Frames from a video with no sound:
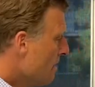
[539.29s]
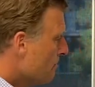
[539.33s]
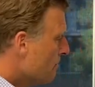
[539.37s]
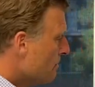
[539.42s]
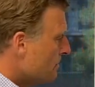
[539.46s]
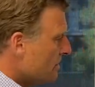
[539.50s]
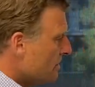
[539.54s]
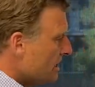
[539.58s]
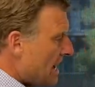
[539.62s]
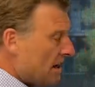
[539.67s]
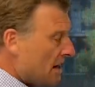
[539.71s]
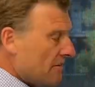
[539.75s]

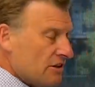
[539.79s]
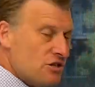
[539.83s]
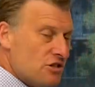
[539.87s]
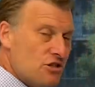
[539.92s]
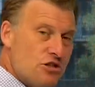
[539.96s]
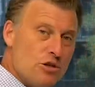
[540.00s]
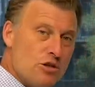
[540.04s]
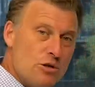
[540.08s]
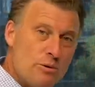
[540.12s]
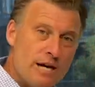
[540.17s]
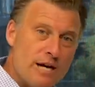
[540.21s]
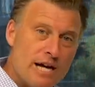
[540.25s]
But the other
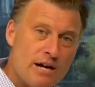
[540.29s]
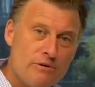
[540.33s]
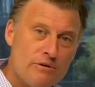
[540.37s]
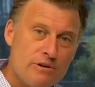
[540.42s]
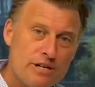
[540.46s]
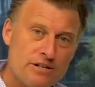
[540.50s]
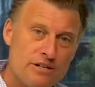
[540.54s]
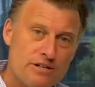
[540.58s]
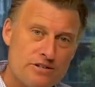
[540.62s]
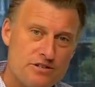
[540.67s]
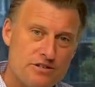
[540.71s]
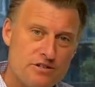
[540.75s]
two
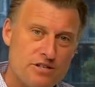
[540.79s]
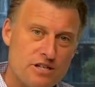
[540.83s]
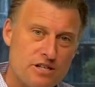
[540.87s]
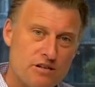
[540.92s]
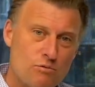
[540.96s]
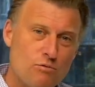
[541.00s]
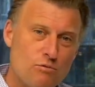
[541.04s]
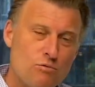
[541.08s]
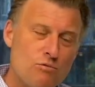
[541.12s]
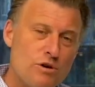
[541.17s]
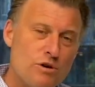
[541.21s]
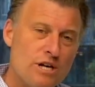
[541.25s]
areas that
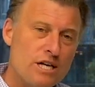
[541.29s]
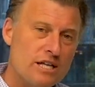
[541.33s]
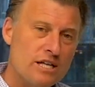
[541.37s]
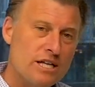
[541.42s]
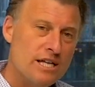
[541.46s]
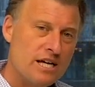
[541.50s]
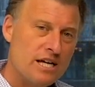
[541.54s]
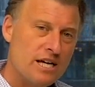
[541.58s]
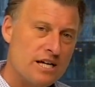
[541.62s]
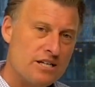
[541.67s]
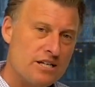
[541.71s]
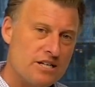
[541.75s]

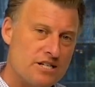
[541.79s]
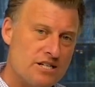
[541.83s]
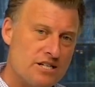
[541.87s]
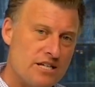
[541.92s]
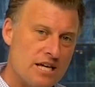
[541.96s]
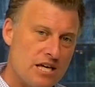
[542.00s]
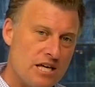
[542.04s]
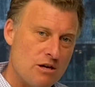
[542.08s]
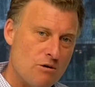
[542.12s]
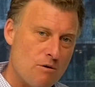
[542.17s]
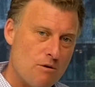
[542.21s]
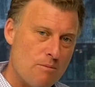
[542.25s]
really are going to
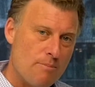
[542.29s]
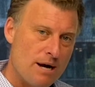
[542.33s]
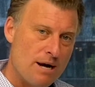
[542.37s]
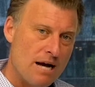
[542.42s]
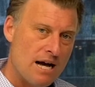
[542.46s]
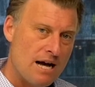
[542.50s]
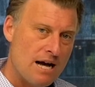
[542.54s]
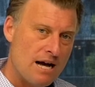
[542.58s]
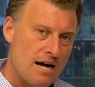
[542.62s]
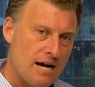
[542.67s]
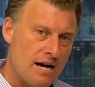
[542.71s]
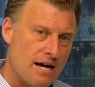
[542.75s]
set
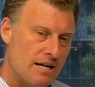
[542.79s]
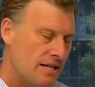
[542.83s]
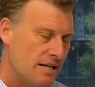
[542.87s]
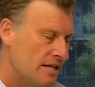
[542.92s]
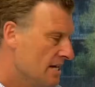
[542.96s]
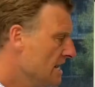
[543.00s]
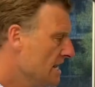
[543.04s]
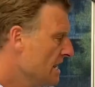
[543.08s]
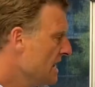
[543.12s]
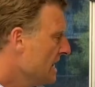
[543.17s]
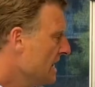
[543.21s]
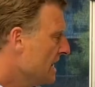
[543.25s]
apart
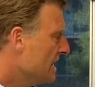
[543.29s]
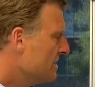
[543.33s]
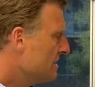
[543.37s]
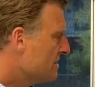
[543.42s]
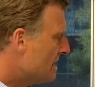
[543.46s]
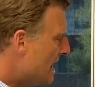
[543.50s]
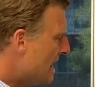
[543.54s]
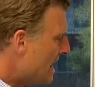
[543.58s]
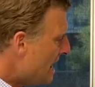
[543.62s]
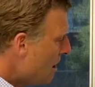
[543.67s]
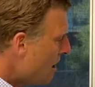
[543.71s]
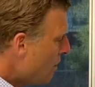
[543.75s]

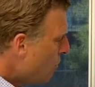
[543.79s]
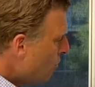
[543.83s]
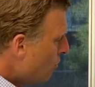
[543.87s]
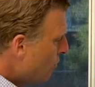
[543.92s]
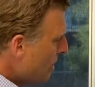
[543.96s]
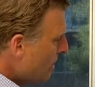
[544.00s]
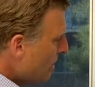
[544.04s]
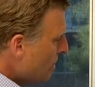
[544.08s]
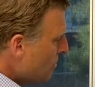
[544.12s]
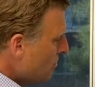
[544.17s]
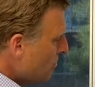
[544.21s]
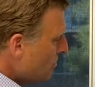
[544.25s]
is how
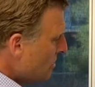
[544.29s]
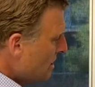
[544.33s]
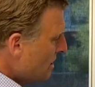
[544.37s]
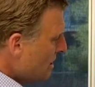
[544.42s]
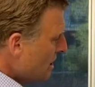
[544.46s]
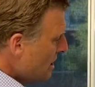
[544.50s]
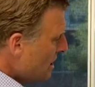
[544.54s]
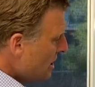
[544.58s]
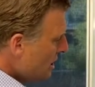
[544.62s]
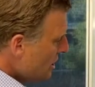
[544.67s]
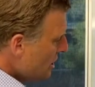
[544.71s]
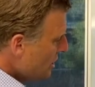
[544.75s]
well
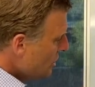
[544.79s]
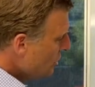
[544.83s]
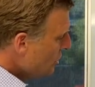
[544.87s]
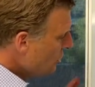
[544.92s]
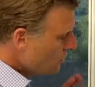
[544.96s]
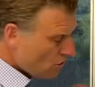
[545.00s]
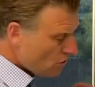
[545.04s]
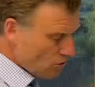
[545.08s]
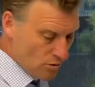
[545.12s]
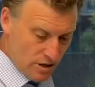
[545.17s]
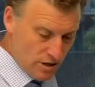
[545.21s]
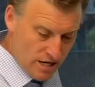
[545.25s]

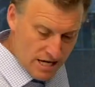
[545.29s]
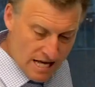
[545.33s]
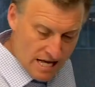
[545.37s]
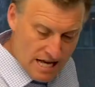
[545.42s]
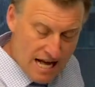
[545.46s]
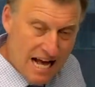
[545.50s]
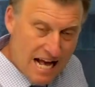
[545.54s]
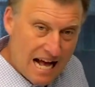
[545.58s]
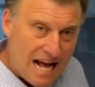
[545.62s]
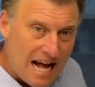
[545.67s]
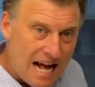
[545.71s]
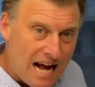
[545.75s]
you
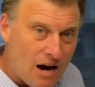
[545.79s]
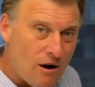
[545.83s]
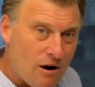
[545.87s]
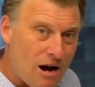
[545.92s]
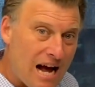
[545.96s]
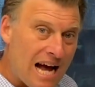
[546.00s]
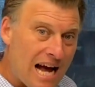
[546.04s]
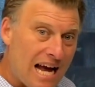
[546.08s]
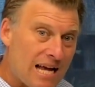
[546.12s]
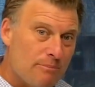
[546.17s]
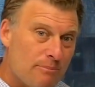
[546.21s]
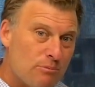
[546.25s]
are
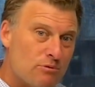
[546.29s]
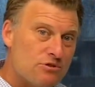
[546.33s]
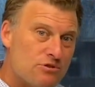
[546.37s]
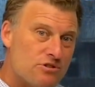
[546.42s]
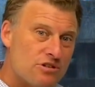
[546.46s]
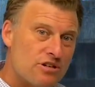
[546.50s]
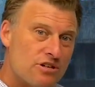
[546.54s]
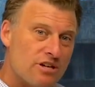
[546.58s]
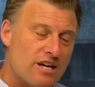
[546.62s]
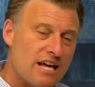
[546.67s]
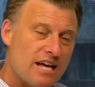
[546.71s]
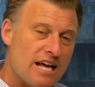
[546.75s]
able
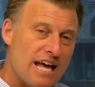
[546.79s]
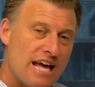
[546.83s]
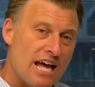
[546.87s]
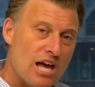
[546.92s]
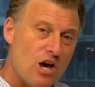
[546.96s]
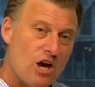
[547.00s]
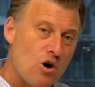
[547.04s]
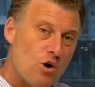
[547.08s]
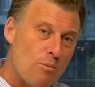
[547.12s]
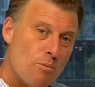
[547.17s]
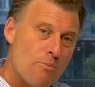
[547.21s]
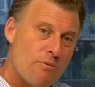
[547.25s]
to
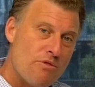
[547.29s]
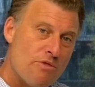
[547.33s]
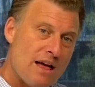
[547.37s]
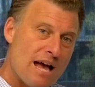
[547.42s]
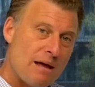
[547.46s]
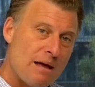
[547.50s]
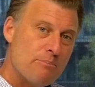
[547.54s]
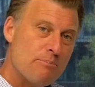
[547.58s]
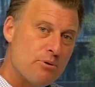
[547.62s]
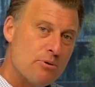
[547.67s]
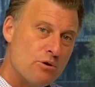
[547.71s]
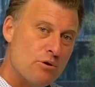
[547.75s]
help
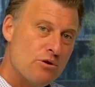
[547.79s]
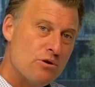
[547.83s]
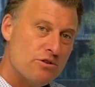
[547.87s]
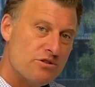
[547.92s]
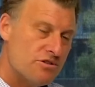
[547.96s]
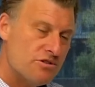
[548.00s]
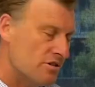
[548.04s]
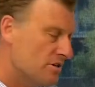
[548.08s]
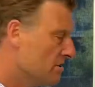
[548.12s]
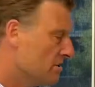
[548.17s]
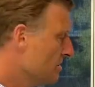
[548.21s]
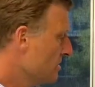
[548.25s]
that
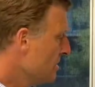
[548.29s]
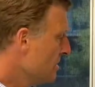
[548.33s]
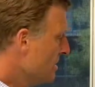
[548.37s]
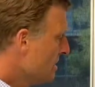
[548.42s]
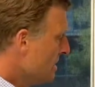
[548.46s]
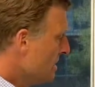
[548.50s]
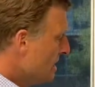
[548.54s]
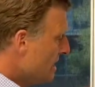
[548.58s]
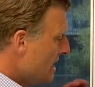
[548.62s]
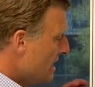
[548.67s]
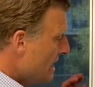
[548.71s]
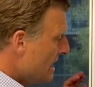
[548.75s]
person
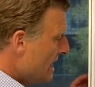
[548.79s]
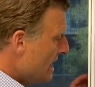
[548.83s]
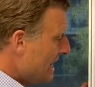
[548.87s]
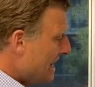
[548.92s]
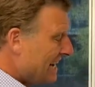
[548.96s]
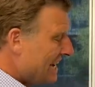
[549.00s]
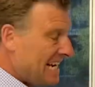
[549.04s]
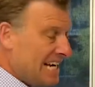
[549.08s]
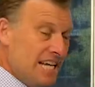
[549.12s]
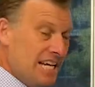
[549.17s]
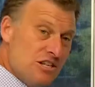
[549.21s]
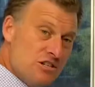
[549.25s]

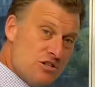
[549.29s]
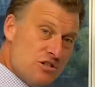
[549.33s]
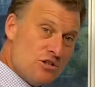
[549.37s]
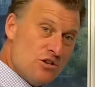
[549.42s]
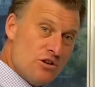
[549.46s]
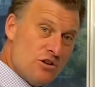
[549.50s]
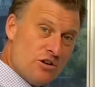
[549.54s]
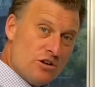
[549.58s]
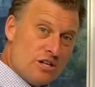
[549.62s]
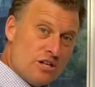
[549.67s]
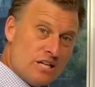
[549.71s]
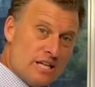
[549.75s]

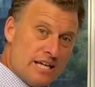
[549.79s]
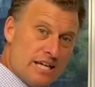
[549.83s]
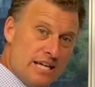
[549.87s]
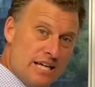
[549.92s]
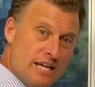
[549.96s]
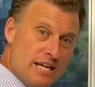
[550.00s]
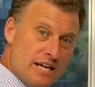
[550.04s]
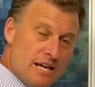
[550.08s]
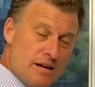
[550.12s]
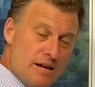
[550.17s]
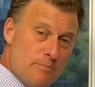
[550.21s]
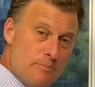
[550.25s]

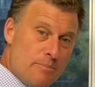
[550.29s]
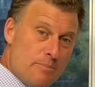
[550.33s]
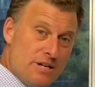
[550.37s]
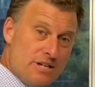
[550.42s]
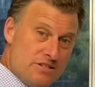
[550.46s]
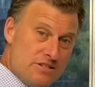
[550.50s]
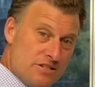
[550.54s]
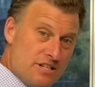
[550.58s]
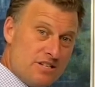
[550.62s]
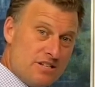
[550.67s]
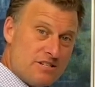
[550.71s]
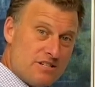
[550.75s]
internally be
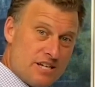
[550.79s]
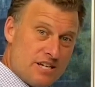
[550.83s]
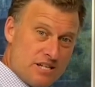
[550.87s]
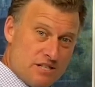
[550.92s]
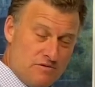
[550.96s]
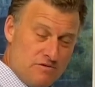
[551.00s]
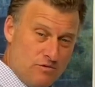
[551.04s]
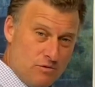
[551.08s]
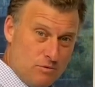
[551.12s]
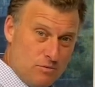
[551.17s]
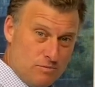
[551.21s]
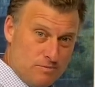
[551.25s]

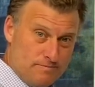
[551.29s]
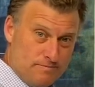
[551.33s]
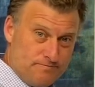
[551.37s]
successful.